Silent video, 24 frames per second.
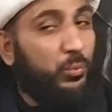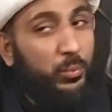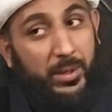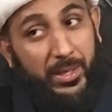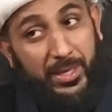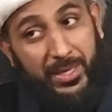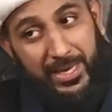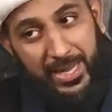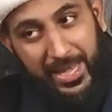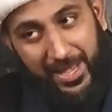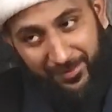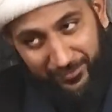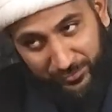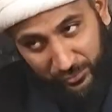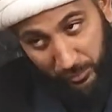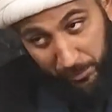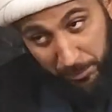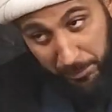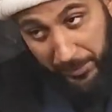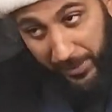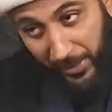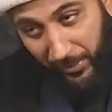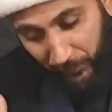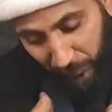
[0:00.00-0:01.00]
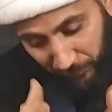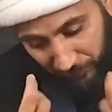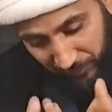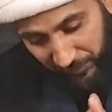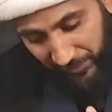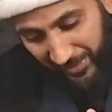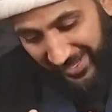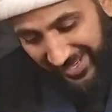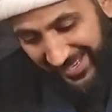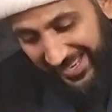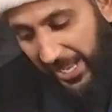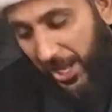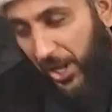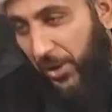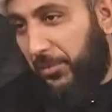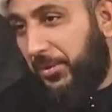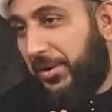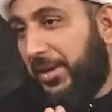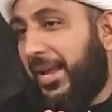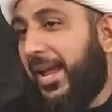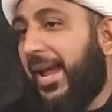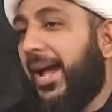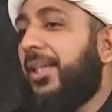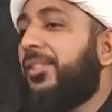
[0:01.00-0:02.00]
We have to purify
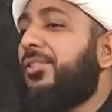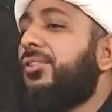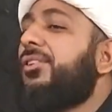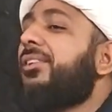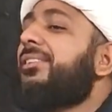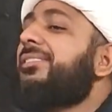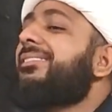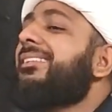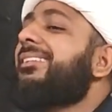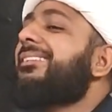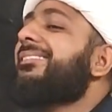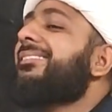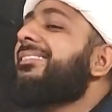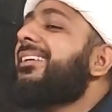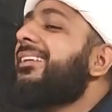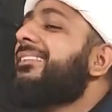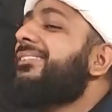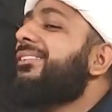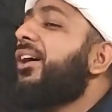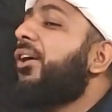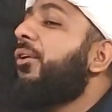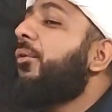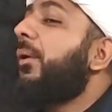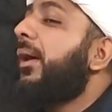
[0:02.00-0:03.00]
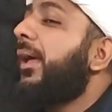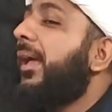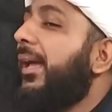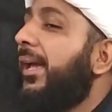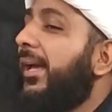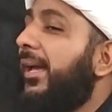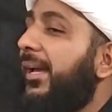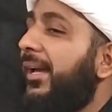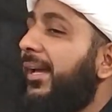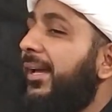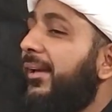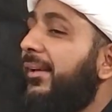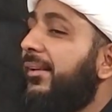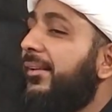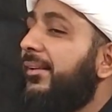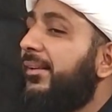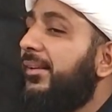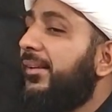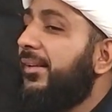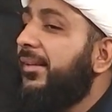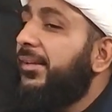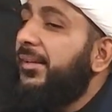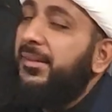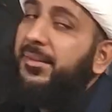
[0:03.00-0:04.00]
our gatherings in such a way
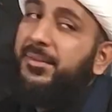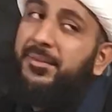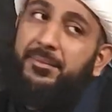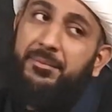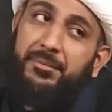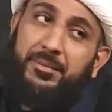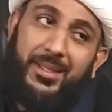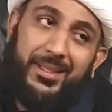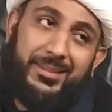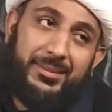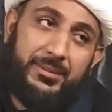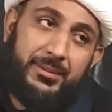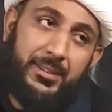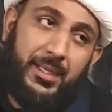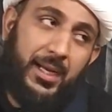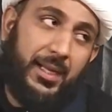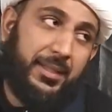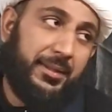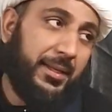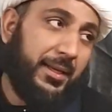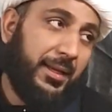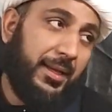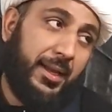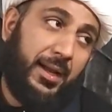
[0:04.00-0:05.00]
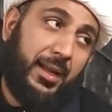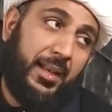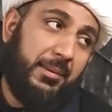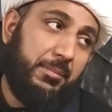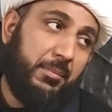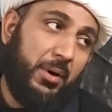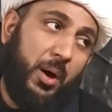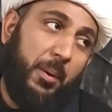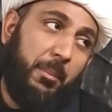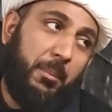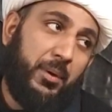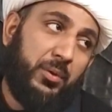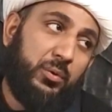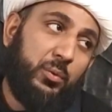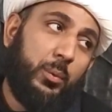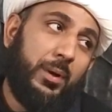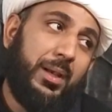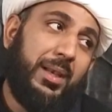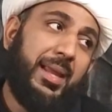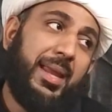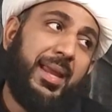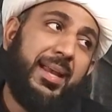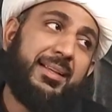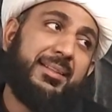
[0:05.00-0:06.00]
that Shk Ali Muhammad
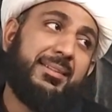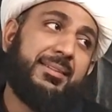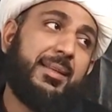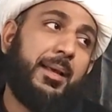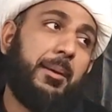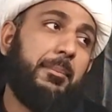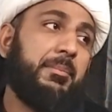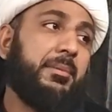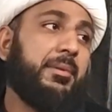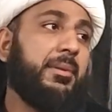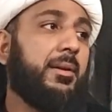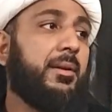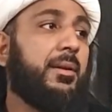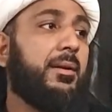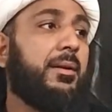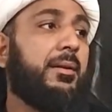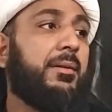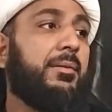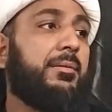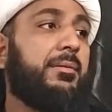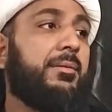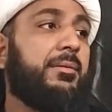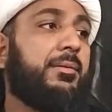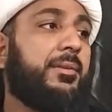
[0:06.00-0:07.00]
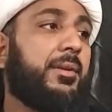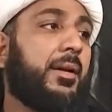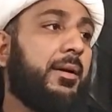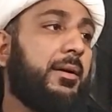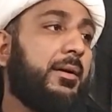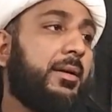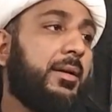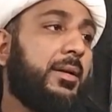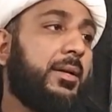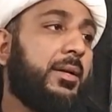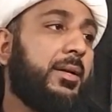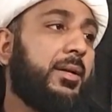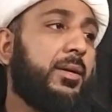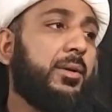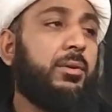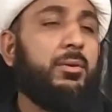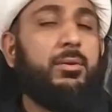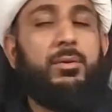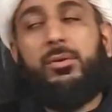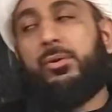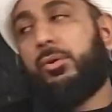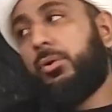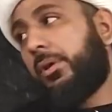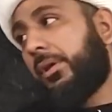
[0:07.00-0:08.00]
will accept it.
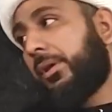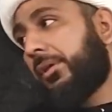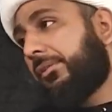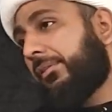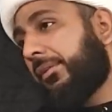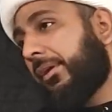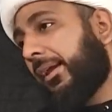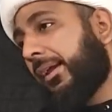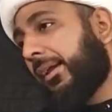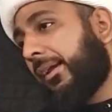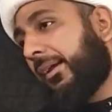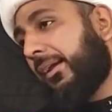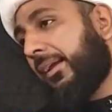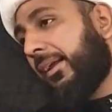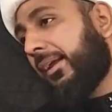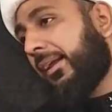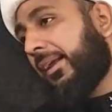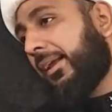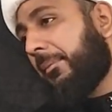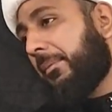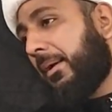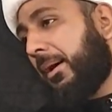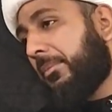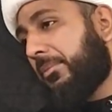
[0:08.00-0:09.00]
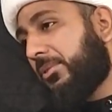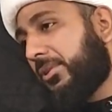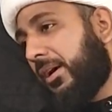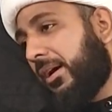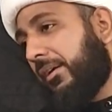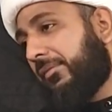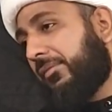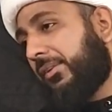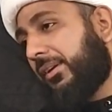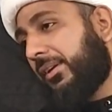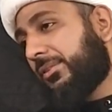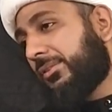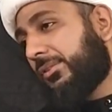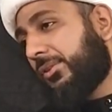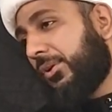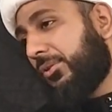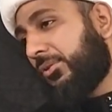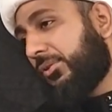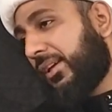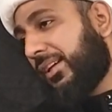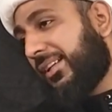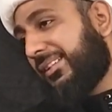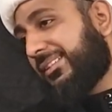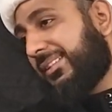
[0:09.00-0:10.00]
Do you think Imam Jafar is
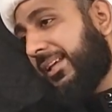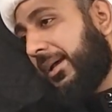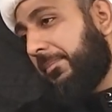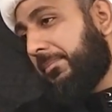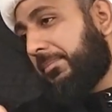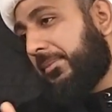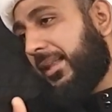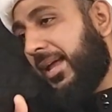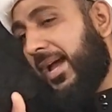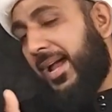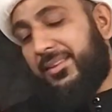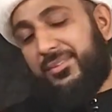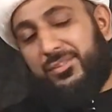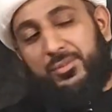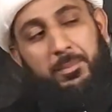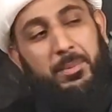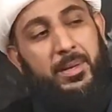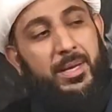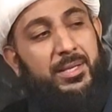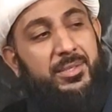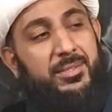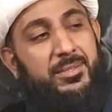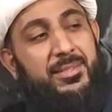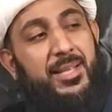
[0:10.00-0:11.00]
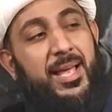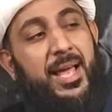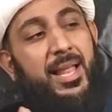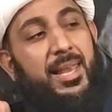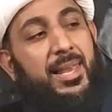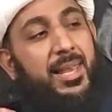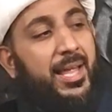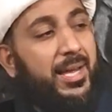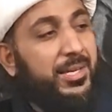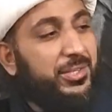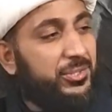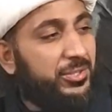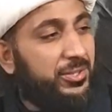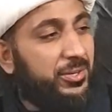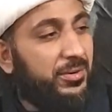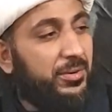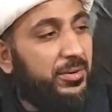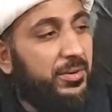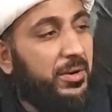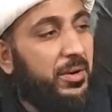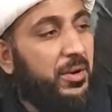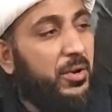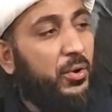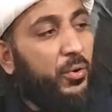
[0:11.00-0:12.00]
going to accept that speech, that
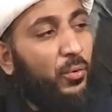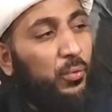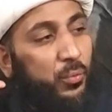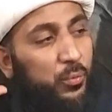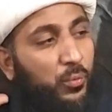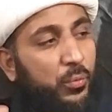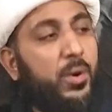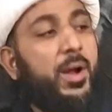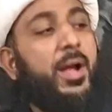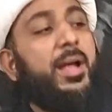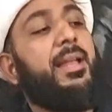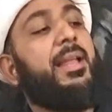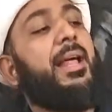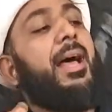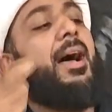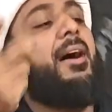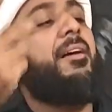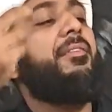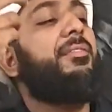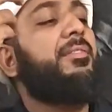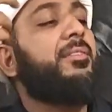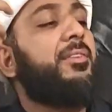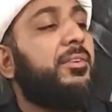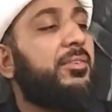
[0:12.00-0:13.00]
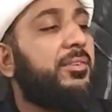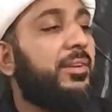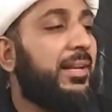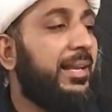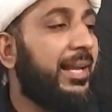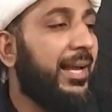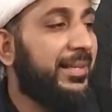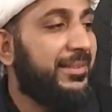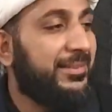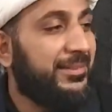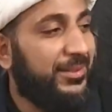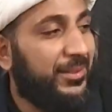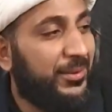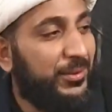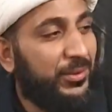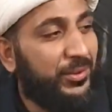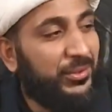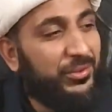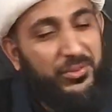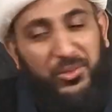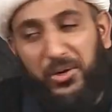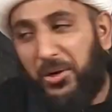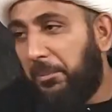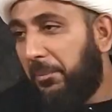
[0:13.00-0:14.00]
lecture, right after the lecture
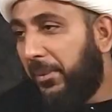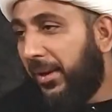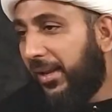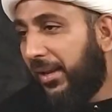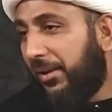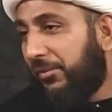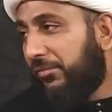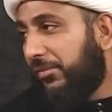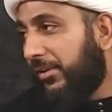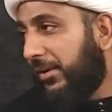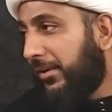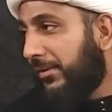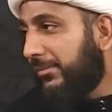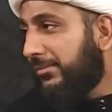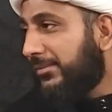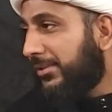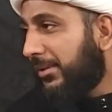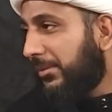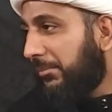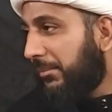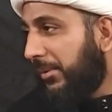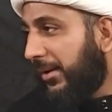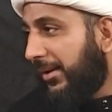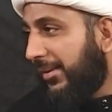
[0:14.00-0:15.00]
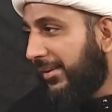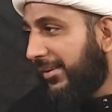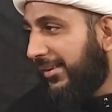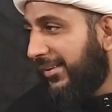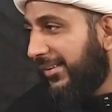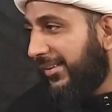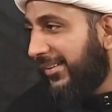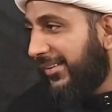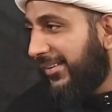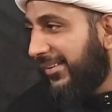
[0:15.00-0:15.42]
you start making fun of somebody?